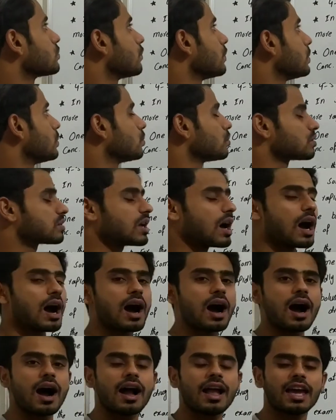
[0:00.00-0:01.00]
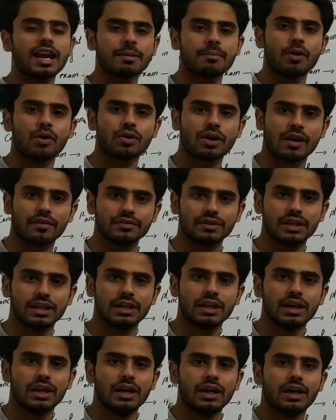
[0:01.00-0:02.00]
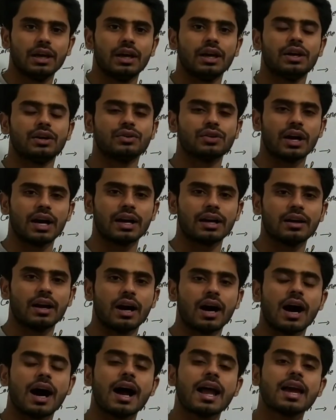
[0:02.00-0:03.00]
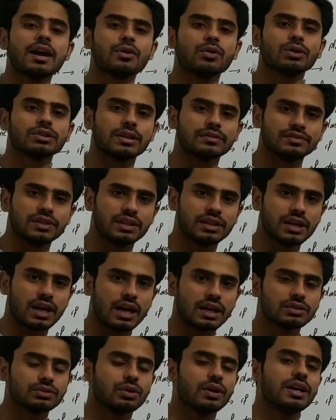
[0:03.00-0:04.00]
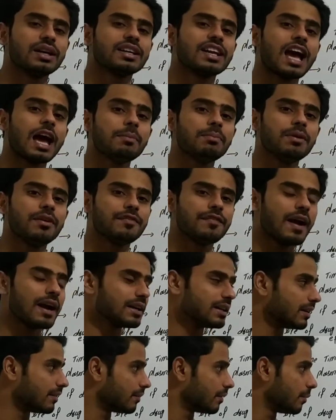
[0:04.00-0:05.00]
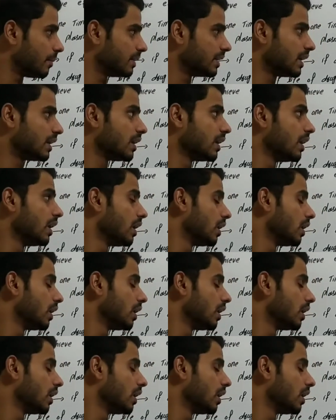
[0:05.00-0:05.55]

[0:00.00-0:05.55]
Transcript: we use the higher amount of the drug, higher dose of the drug, so it can be effective. I mean that,